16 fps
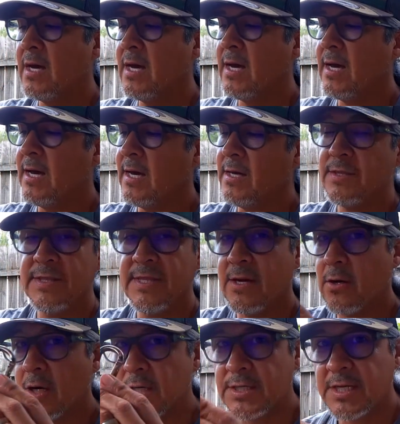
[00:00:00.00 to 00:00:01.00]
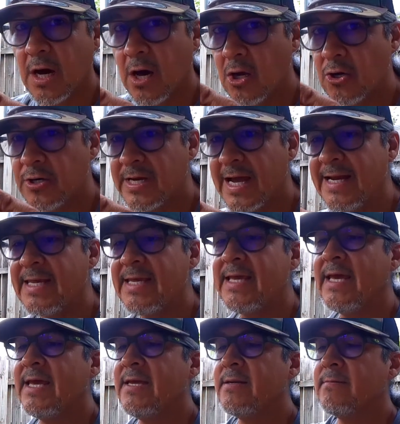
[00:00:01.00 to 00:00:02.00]
They're
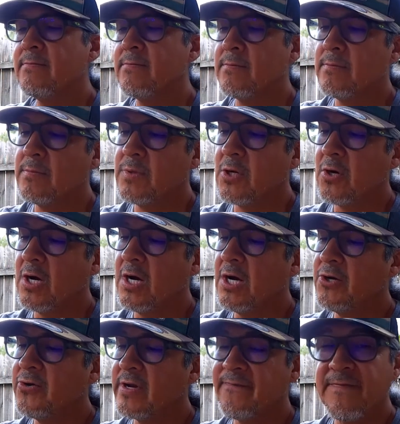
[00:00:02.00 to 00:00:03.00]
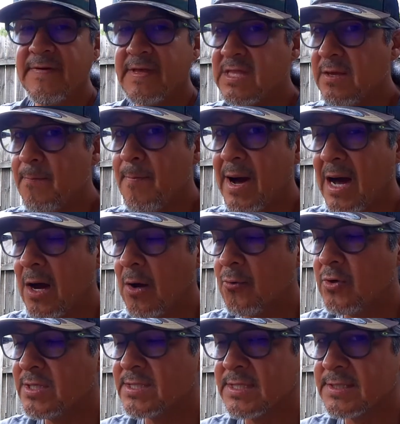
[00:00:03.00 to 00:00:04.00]
$1.98. They're 150-pound
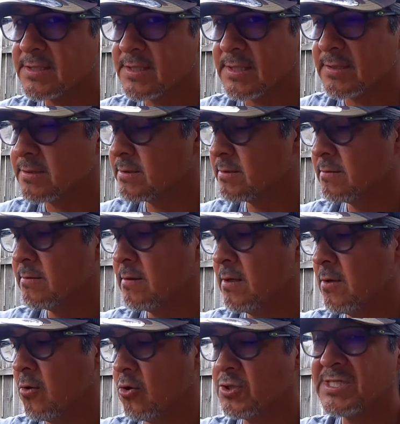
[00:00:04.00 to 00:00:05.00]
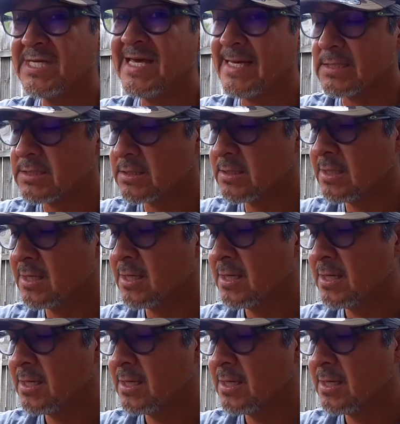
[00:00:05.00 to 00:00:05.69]
resistance or test.